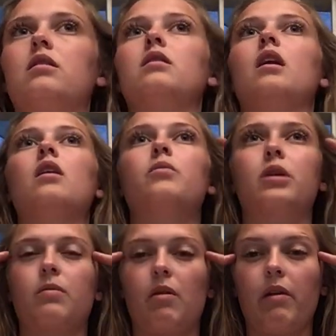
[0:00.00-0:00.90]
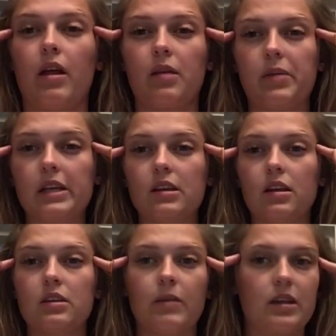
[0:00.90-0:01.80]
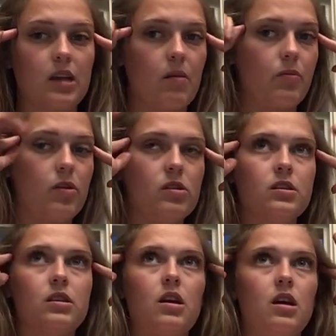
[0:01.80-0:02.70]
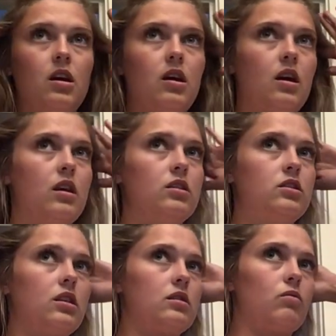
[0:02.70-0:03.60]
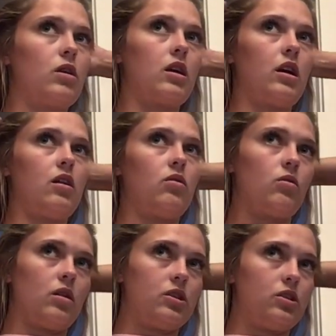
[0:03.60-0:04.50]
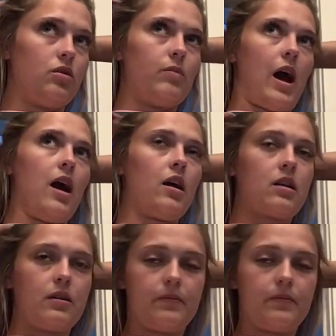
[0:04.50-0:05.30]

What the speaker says: Then I'll work my way like basically to my temples and just work in a horseshoe back.